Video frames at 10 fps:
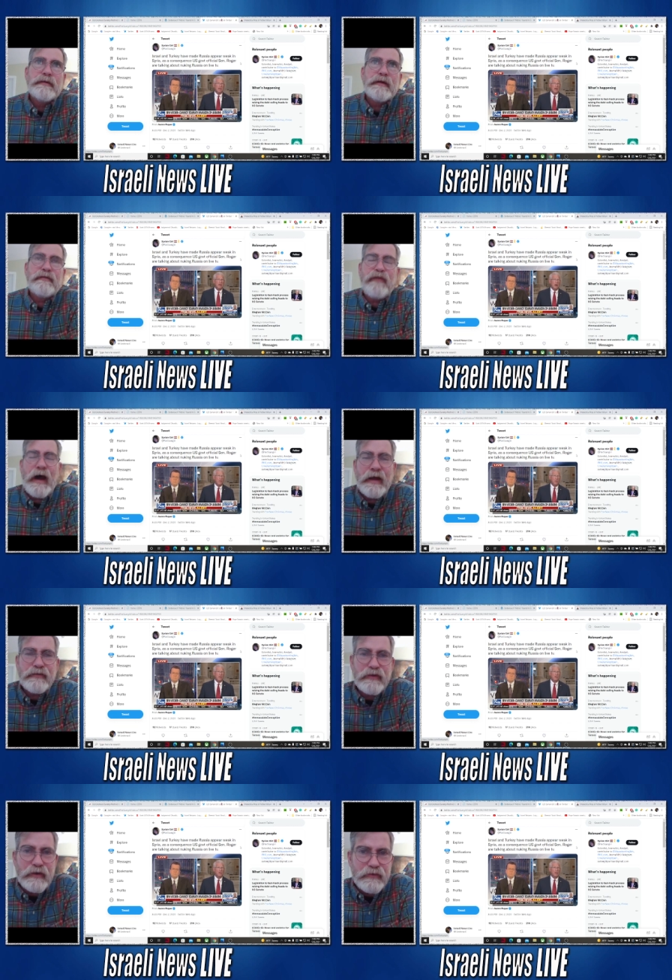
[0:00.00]

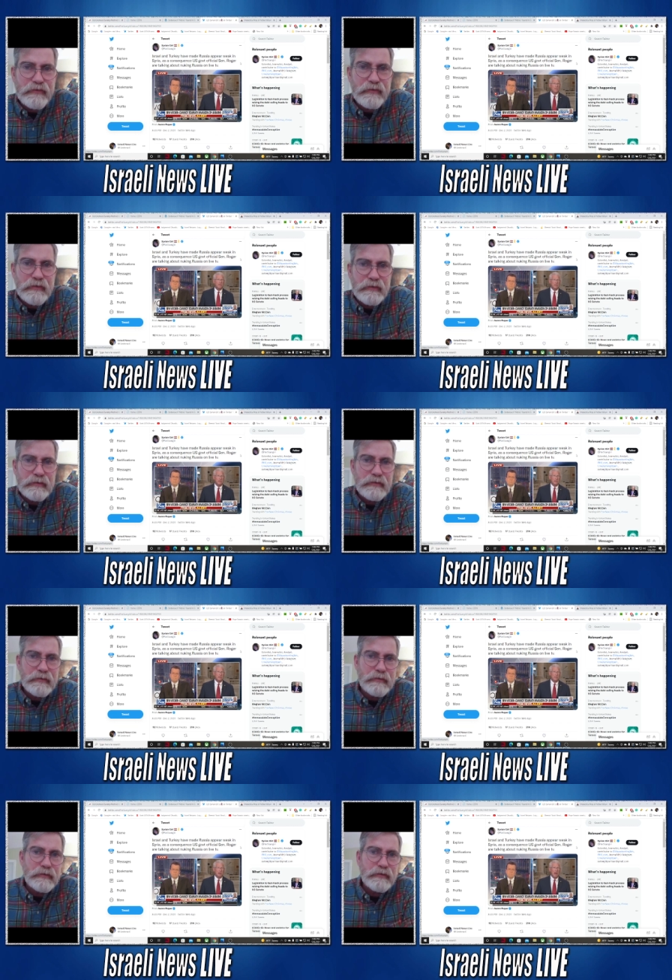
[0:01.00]
advisors
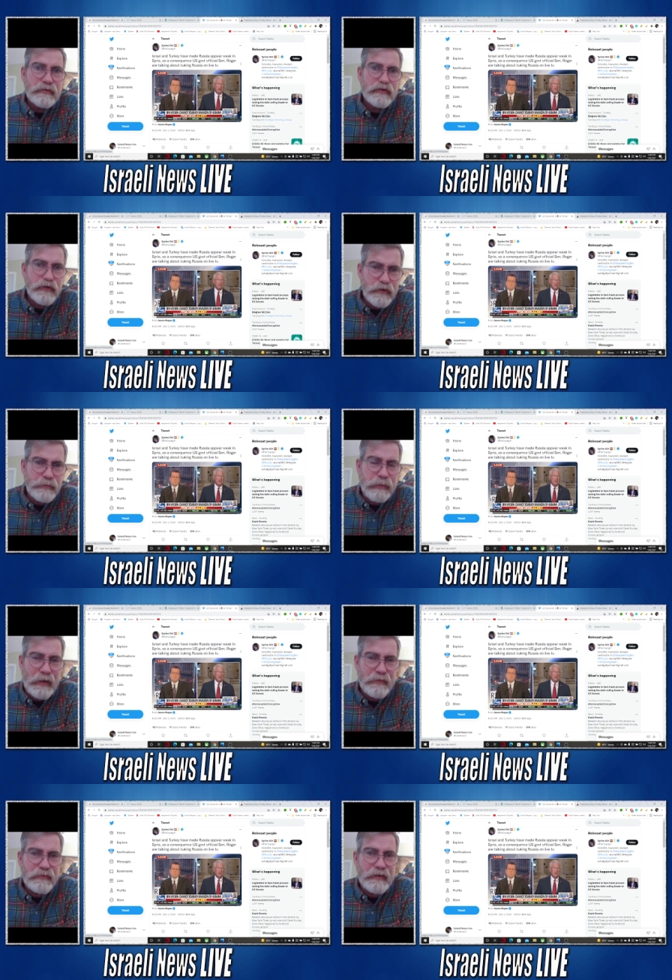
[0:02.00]
to the
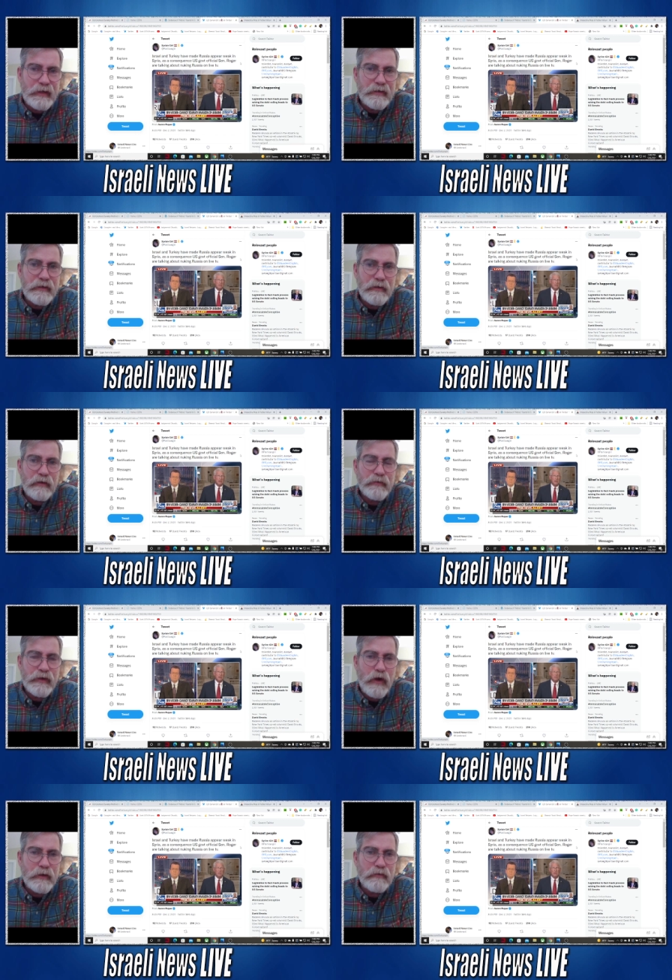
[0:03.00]
president uh,
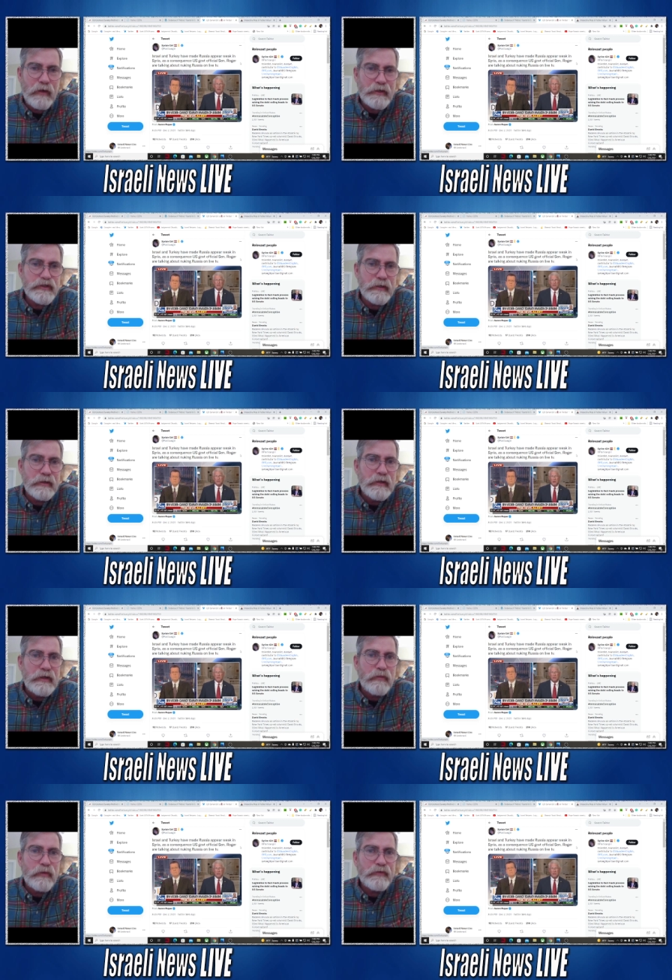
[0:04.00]
regarding Russia
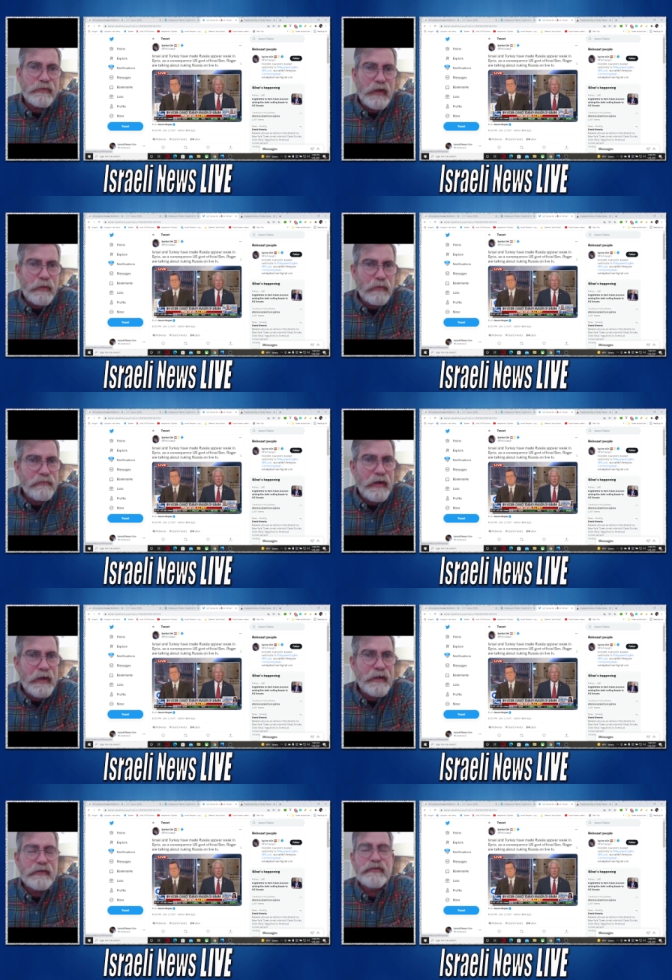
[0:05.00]
was that they were
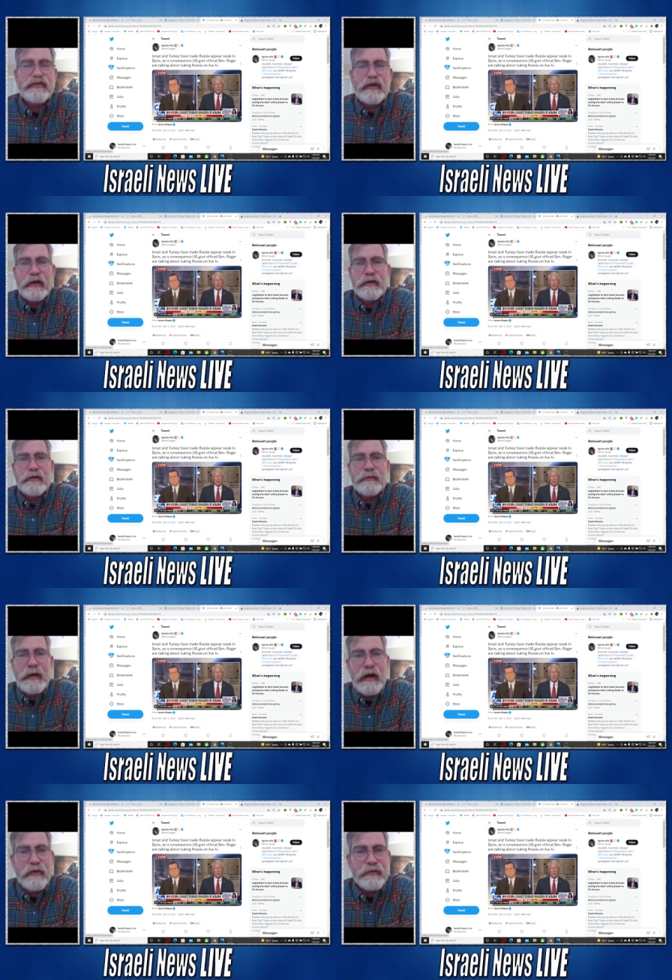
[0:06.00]
very concerned
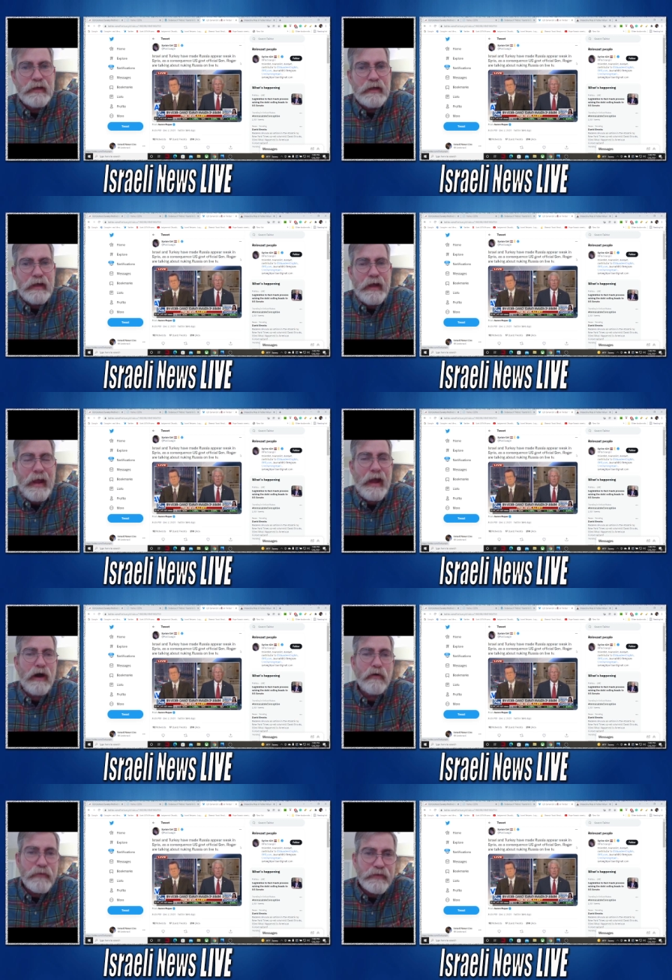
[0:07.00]
about
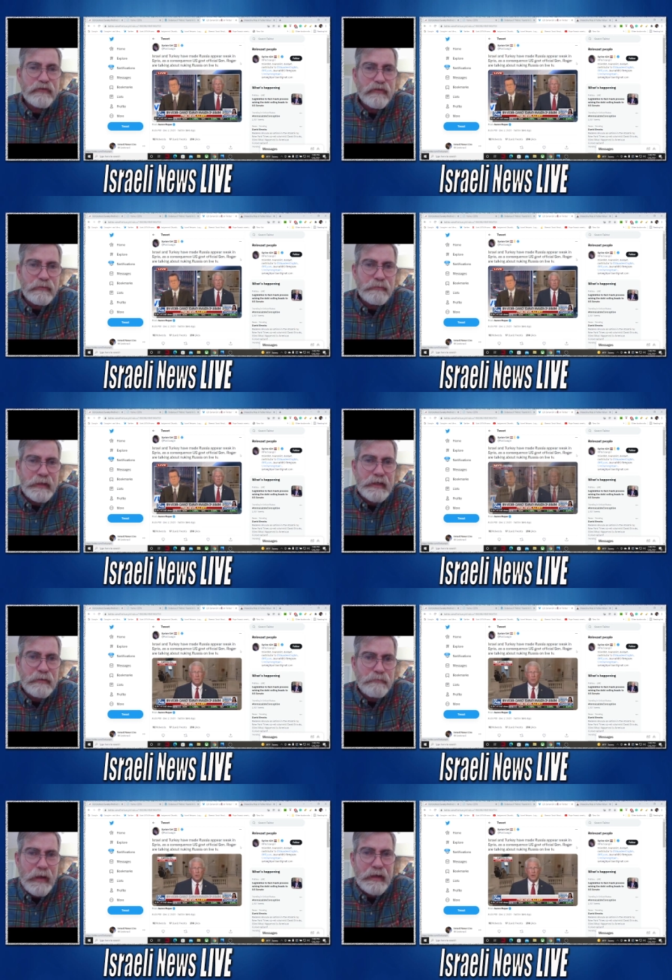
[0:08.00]
how this
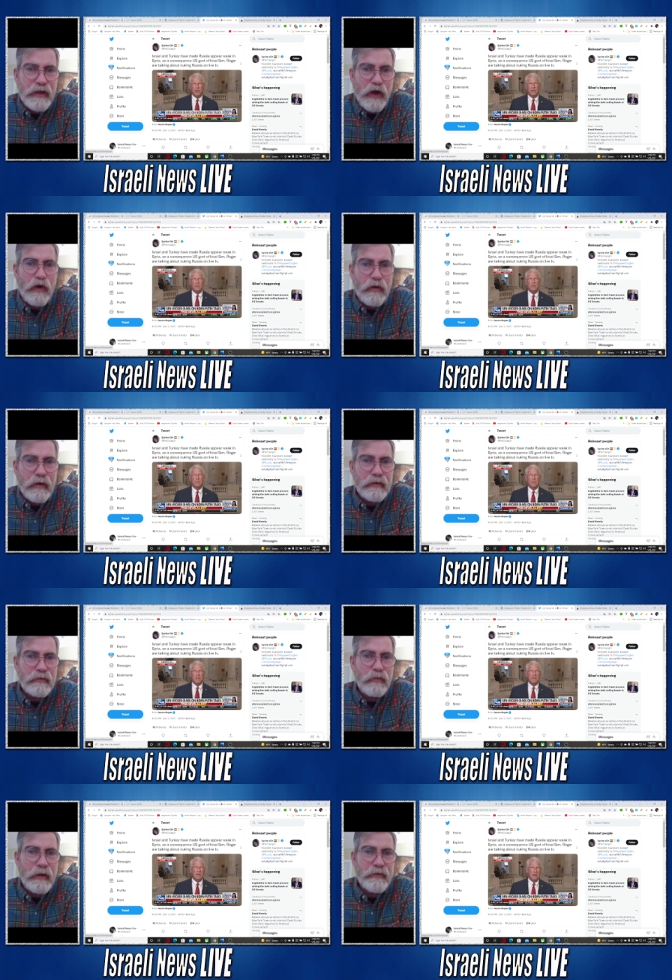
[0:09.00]
meeting may go,
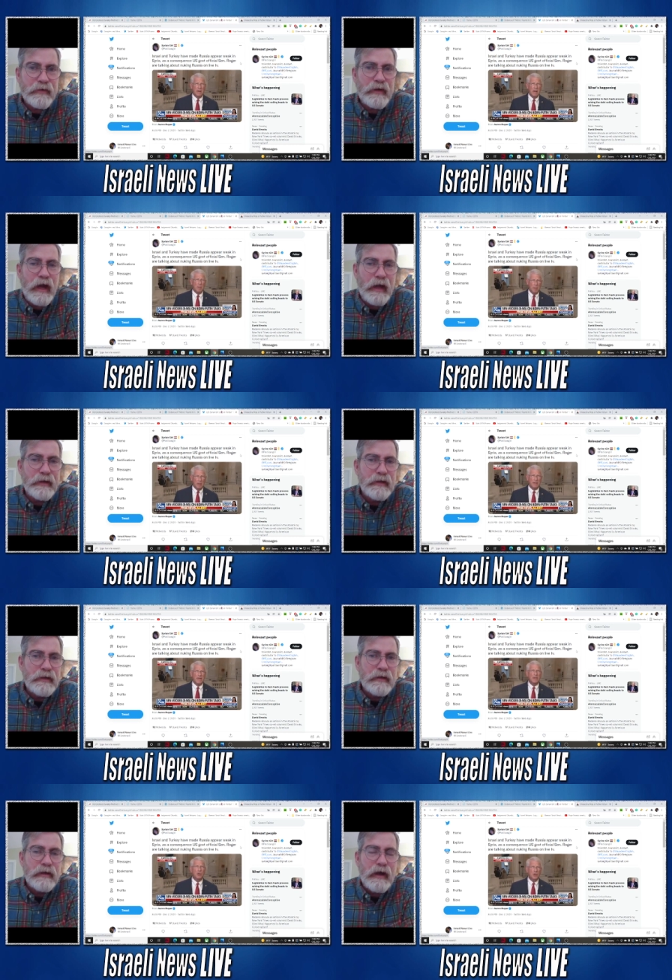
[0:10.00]
whether or not
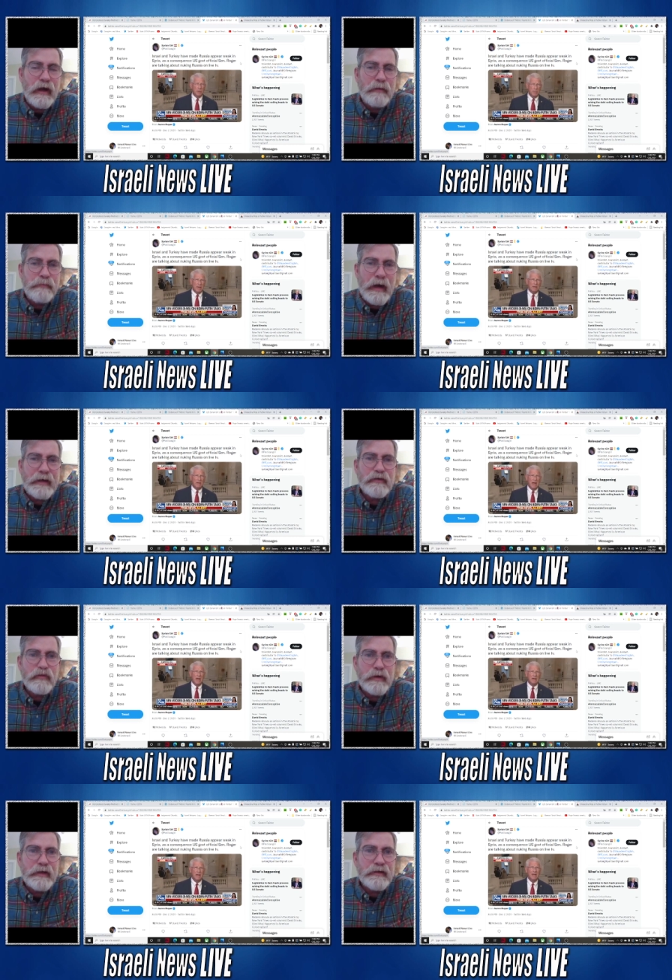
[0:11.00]
uh, Biden
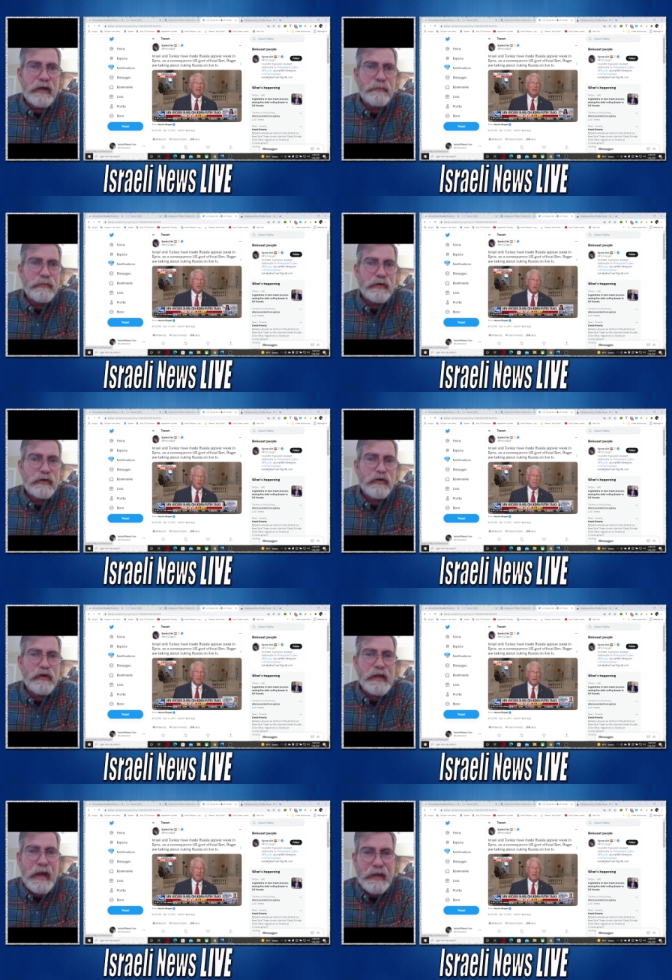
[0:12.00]
would end up
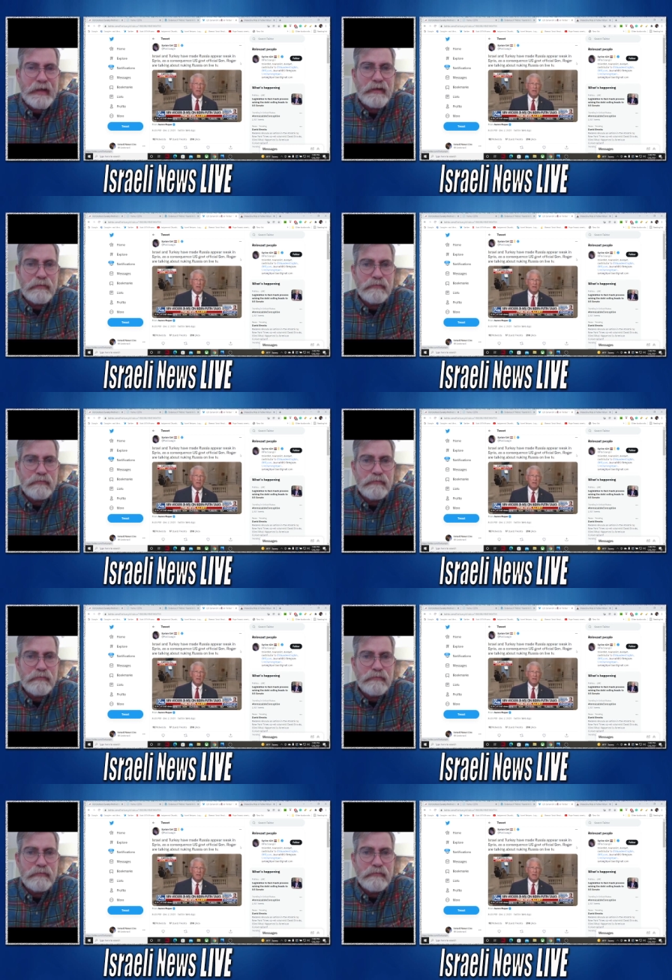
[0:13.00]
creating